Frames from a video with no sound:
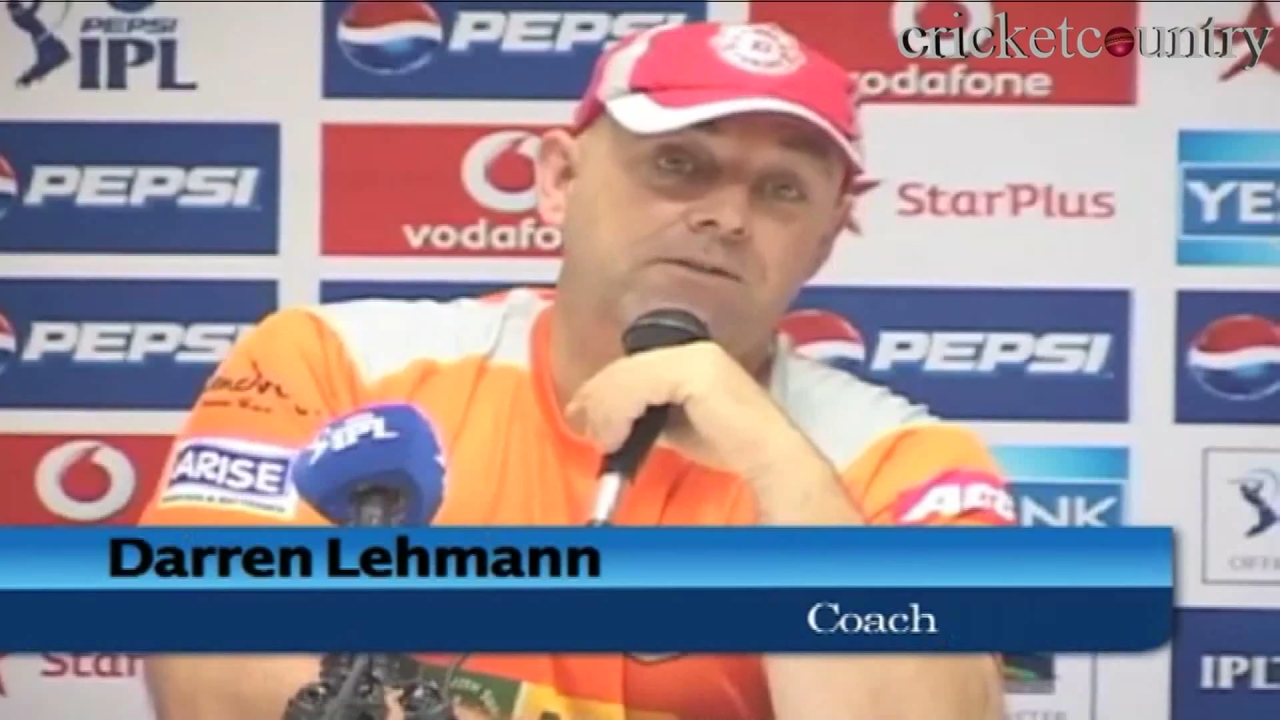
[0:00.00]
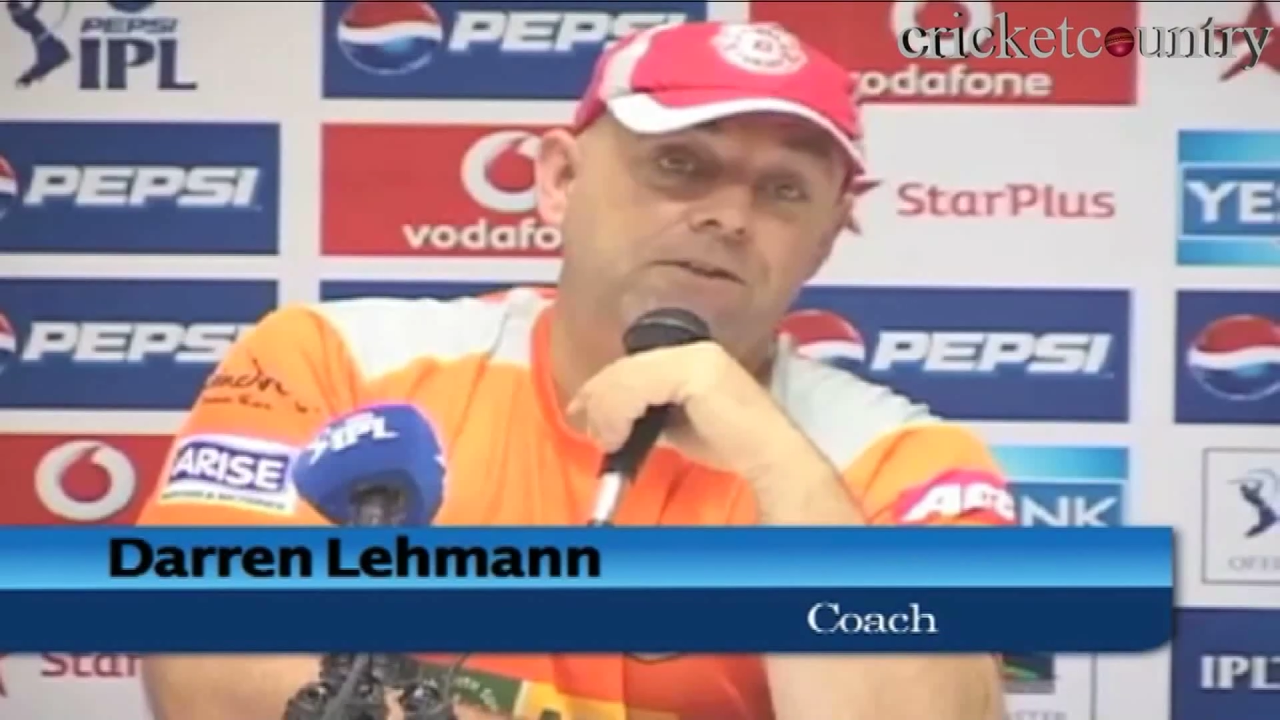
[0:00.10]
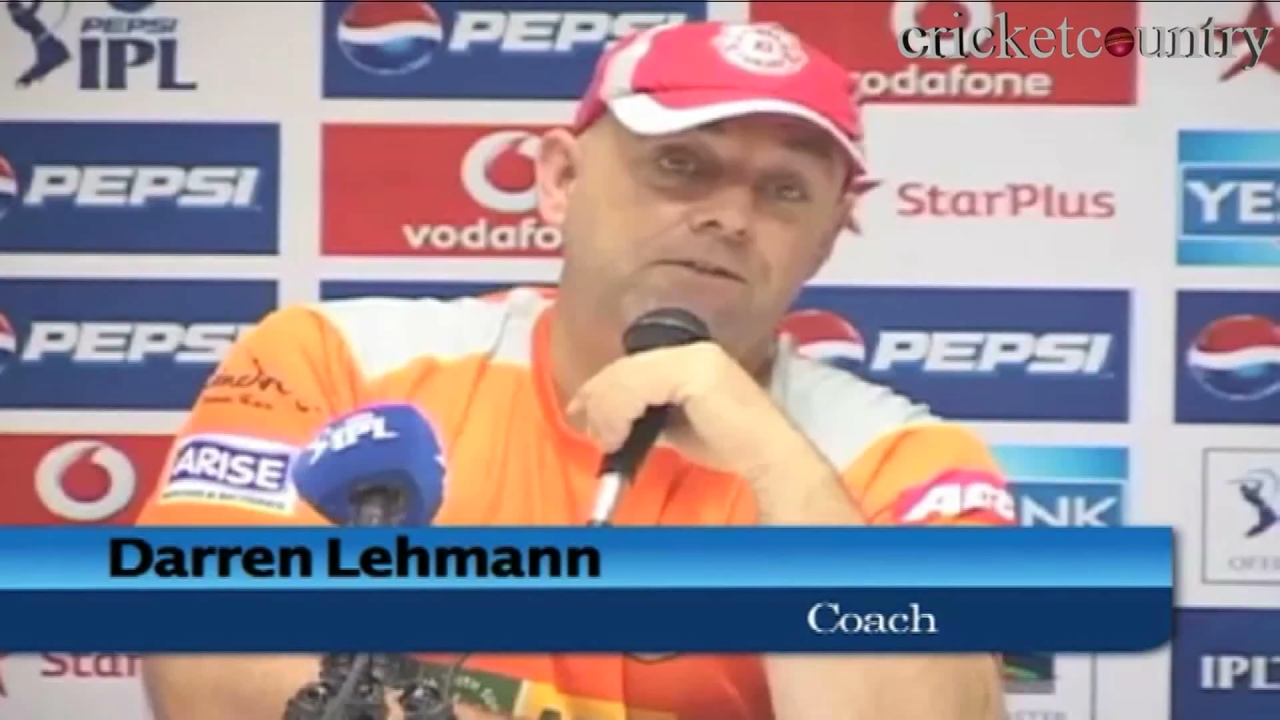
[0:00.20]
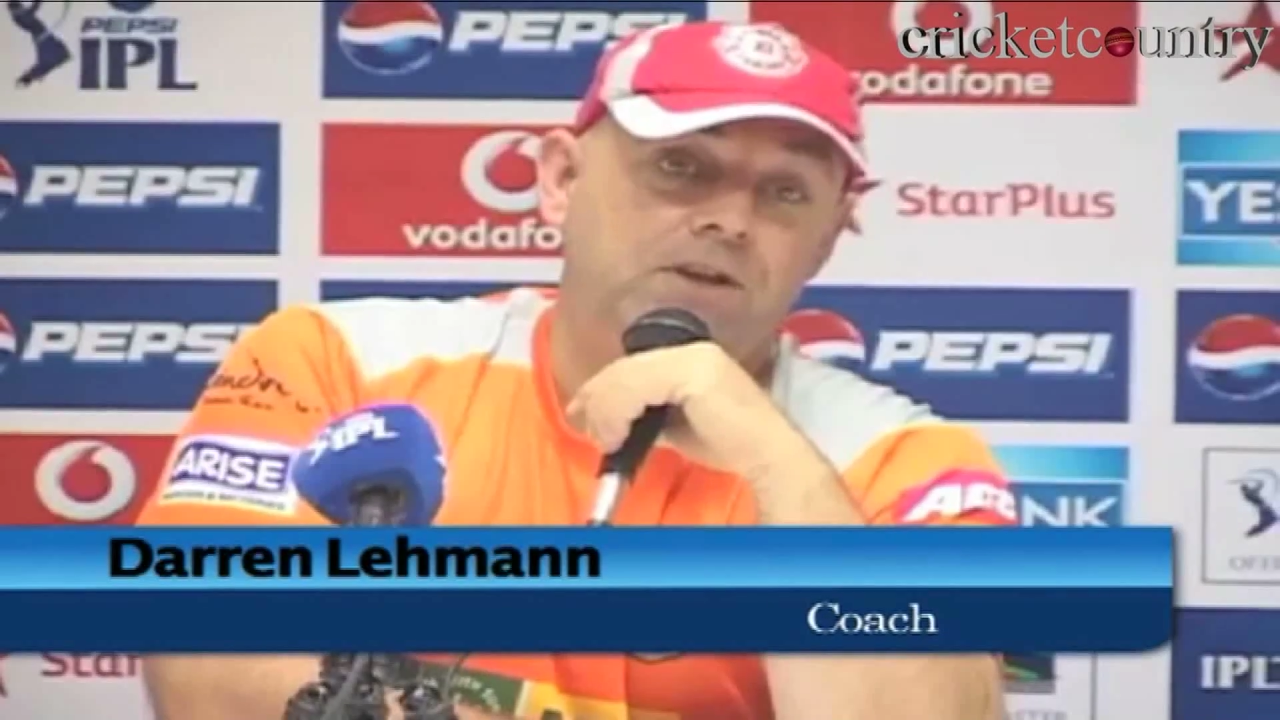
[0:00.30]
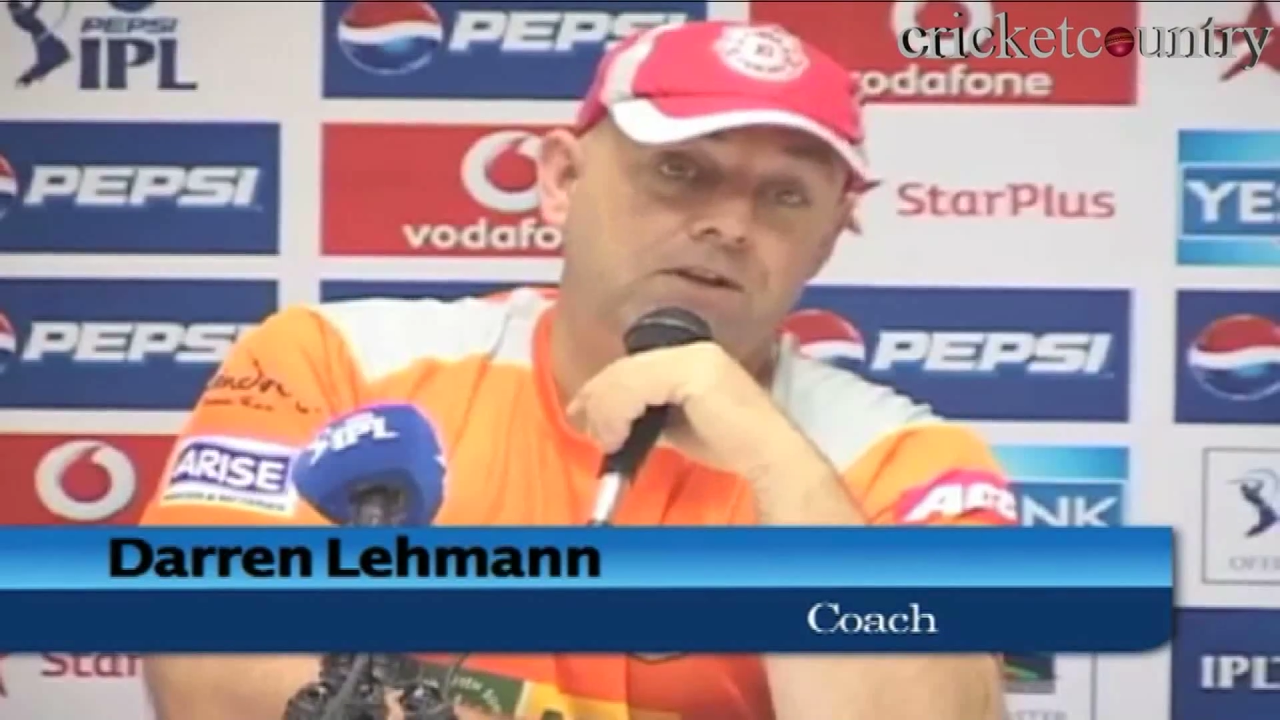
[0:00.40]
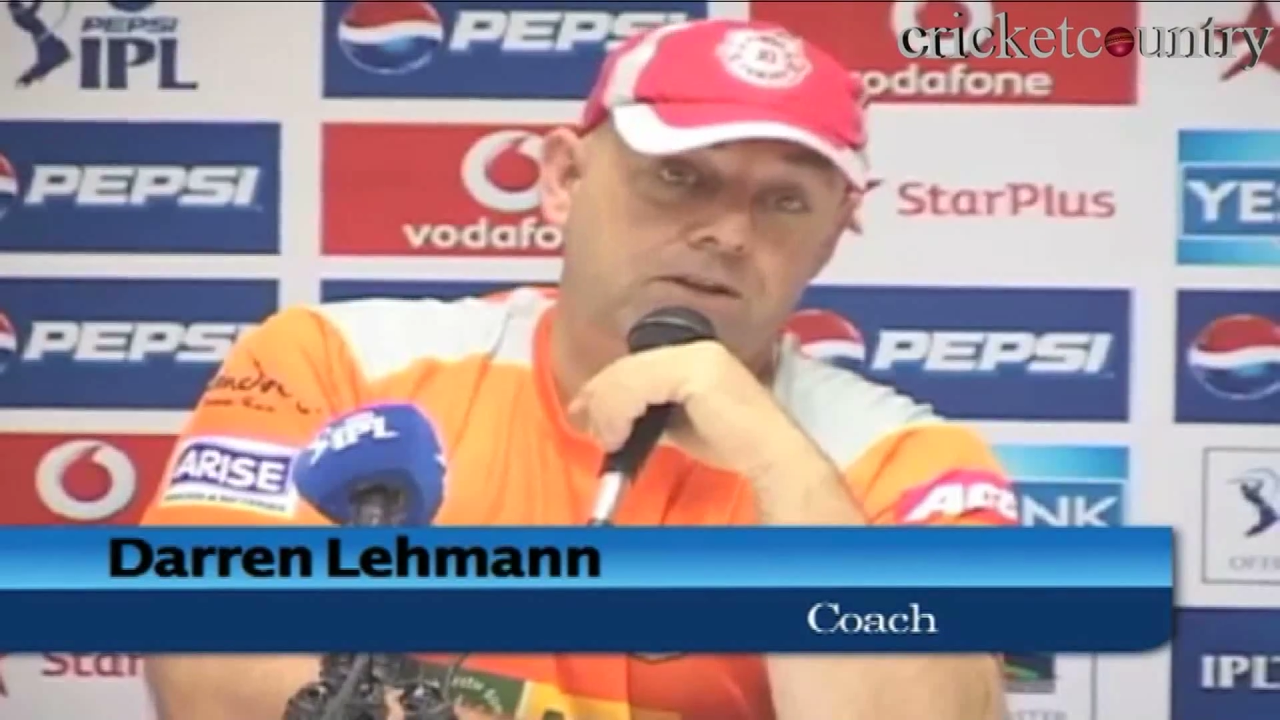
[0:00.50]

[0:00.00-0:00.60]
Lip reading: a 50. I